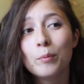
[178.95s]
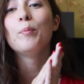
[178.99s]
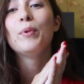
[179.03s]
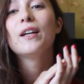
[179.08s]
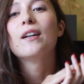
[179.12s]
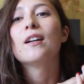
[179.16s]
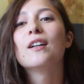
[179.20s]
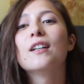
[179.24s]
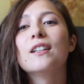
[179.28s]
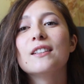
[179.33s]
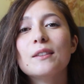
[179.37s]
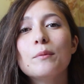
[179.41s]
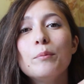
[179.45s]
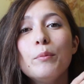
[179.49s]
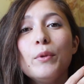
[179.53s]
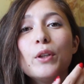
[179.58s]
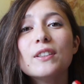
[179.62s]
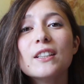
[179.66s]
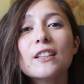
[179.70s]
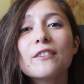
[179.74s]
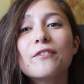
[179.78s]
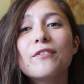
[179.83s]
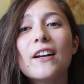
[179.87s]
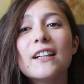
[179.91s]
because
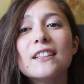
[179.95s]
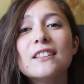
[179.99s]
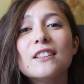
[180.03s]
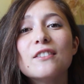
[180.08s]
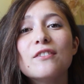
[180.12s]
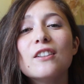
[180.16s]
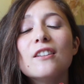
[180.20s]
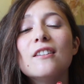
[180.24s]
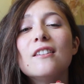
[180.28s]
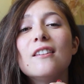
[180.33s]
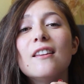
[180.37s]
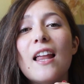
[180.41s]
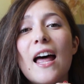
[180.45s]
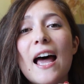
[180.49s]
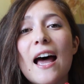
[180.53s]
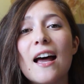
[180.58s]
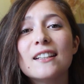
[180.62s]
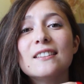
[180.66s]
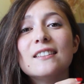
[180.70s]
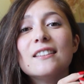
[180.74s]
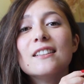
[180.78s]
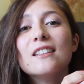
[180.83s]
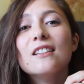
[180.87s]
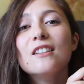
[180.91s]
music festivals
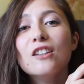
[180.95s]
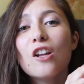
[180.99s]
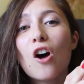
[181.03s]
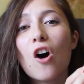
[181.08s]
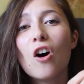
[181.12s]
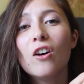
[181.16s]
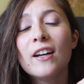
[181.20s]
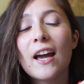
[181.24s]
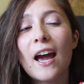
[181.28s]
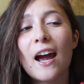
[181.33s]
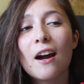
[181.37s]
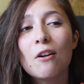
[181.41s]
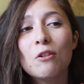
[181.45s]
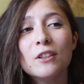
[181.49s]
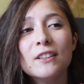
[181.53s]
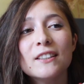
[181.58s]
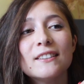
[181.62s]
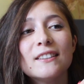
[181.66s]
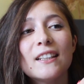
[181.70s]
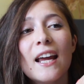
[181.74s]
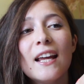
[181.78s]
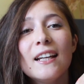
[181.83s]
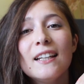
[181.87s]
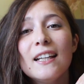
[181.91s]
last long
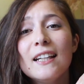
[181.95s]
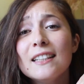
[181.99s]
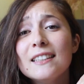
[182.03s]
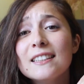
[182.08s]
hours and